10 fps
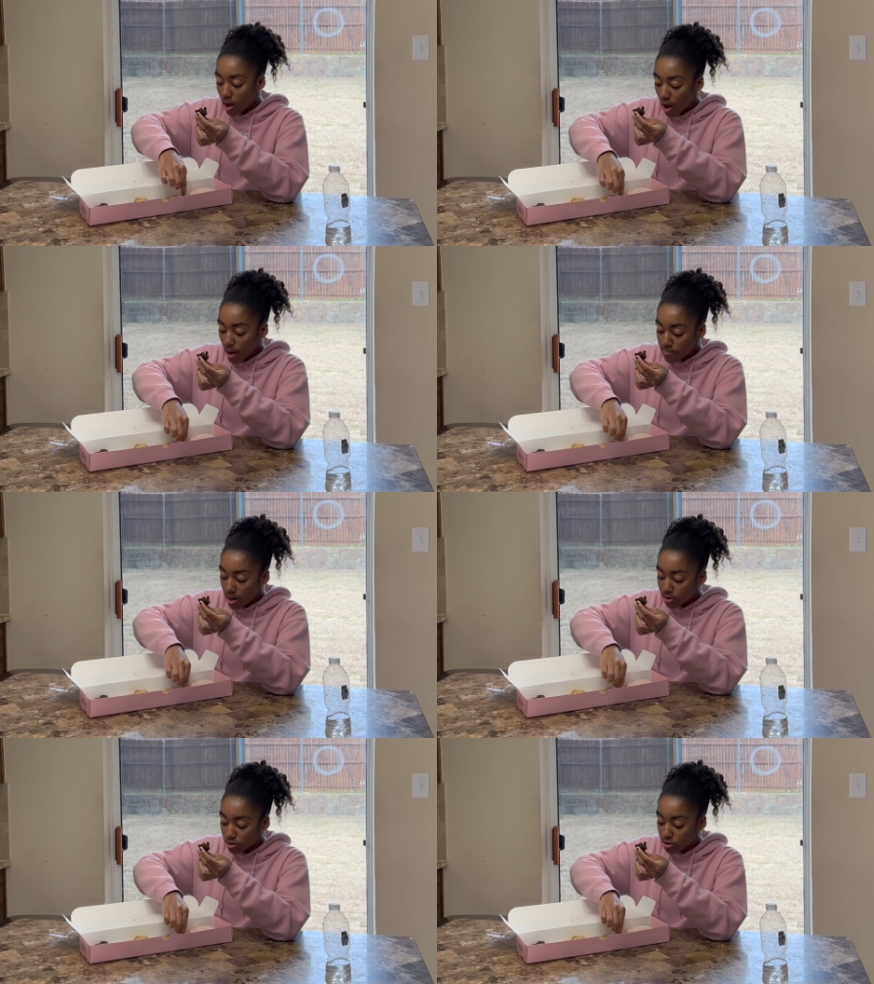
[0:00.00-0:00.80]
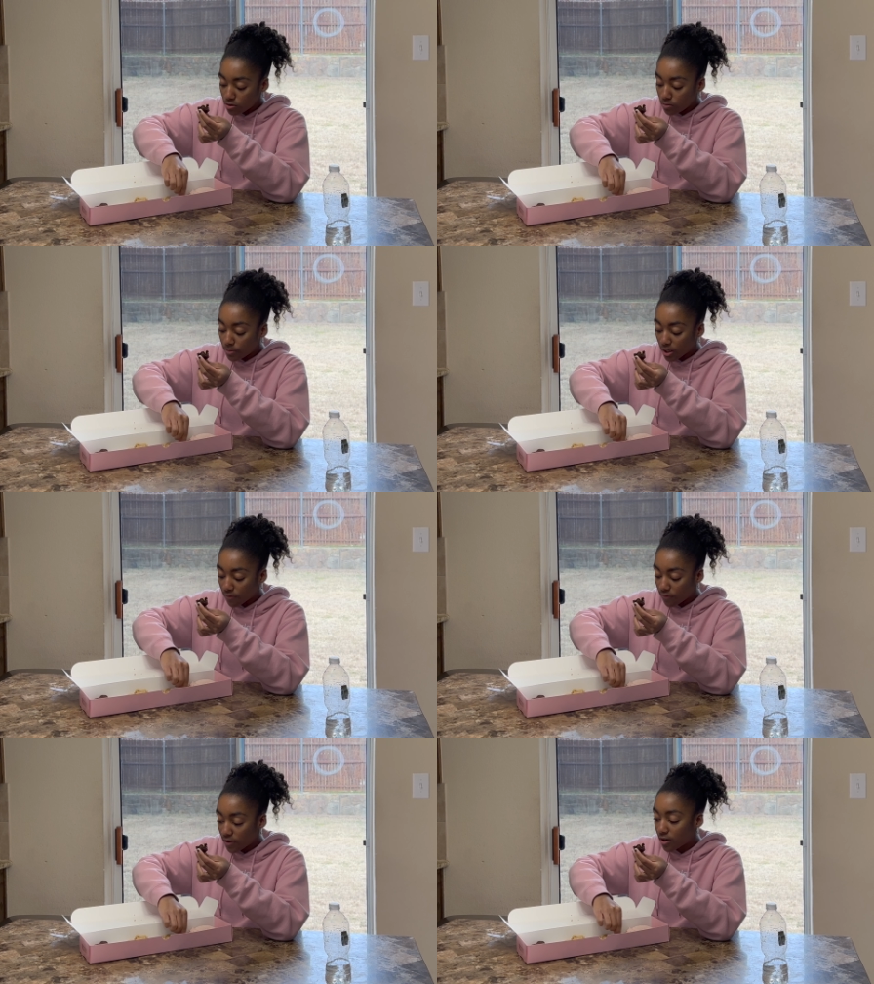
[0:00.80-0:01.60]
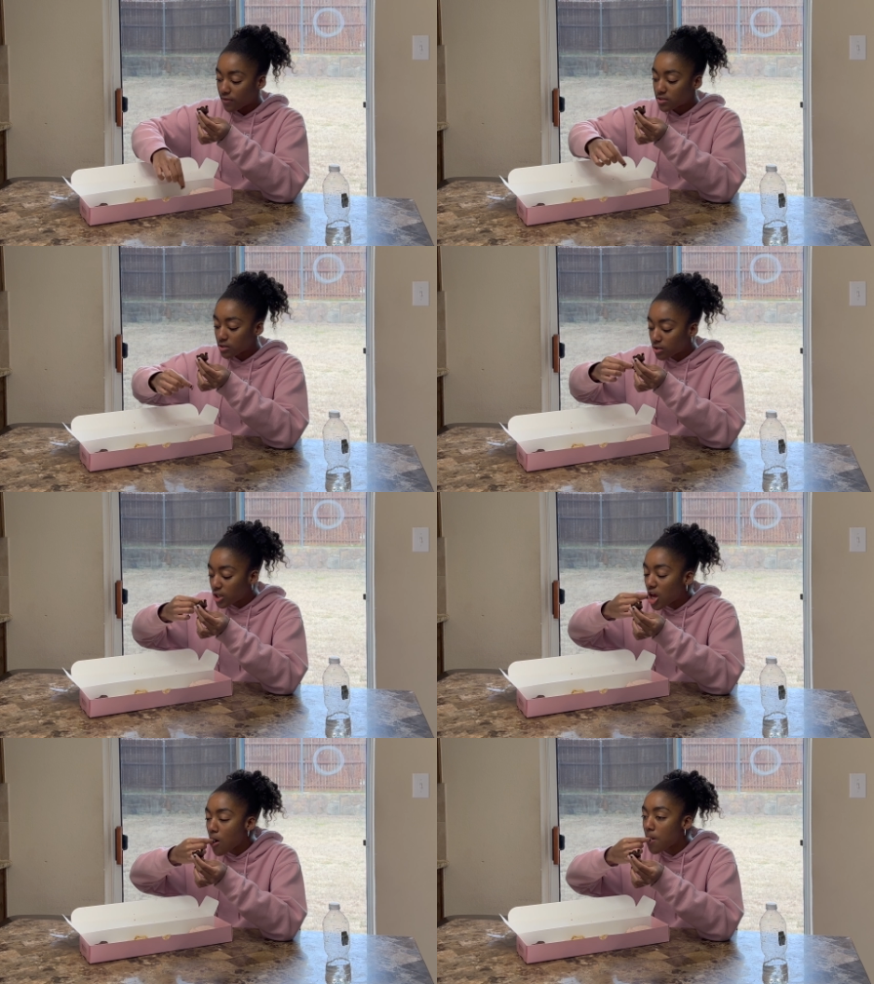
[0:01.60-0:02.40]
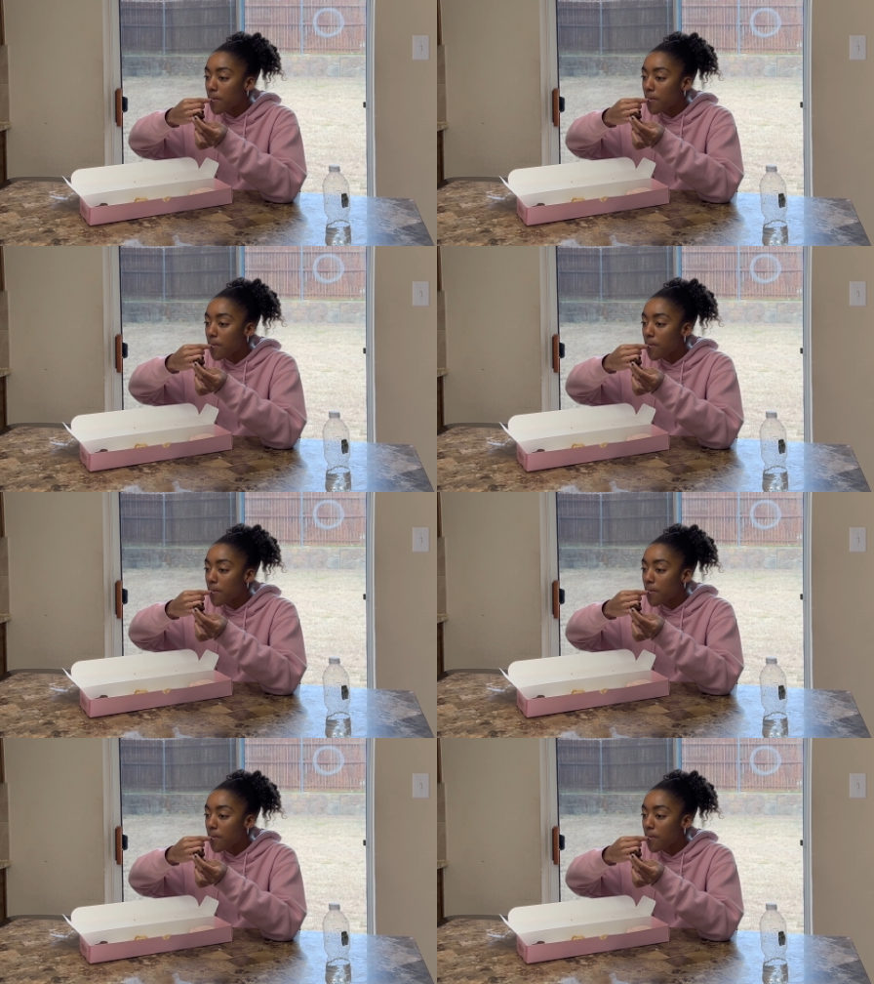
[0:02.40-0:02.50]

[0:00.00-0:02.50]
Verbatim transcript: I'm not too big of a fan of this cookie.